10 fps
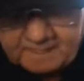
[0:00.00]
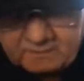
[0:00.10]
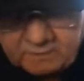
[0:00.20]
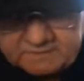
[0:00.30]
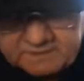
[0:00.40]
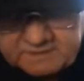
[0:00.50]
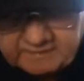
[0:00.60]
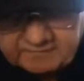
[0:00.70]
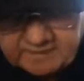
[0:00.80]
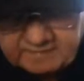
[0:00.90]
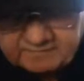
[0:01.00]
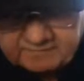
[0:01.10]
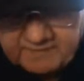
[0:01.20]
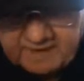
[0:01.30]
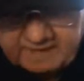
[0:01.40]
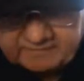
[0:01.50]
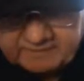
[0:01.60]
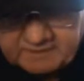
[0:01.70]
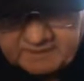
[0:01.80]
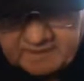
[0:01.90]
one seven eight five
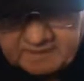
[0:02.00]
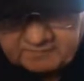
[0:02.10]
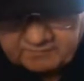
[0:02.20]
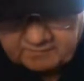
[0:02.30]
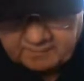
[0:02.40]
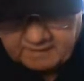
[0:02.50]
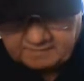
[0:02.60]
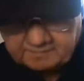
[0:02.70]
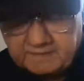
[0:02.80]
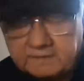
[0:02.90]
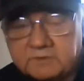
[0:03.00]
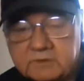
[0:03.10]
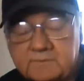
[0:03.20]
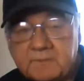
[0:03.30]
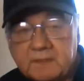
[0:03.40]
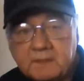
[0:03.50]
in the ninth from Palm Beach.